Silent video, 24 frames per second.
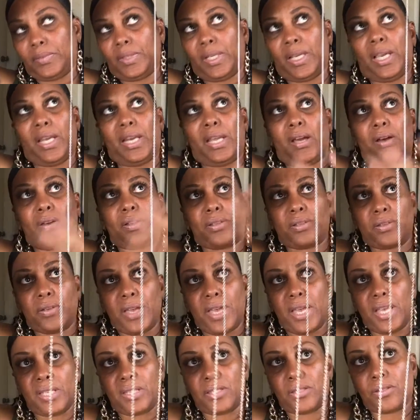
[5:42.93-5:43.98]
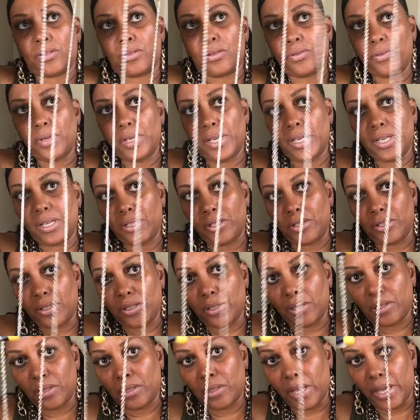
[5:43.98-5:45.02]
And it also has a 2-inch,
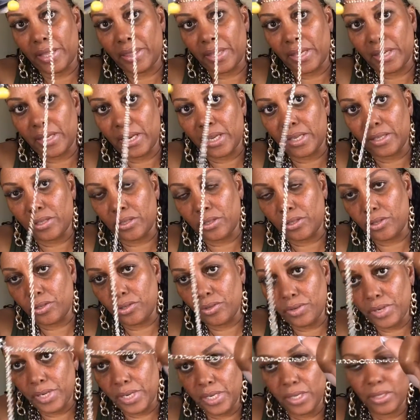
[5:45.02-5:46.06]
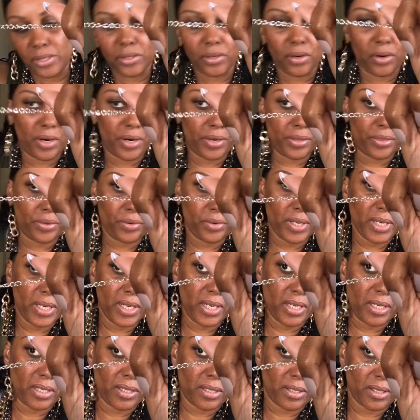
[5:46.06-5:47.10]
I think that's a 2-inch or a
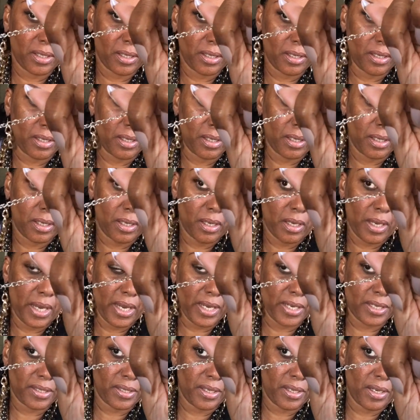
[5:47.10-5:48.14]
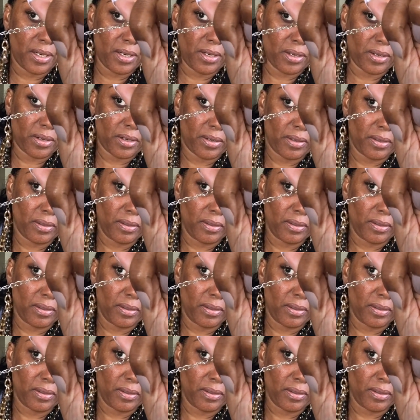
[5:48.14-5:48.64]
3-inch extender.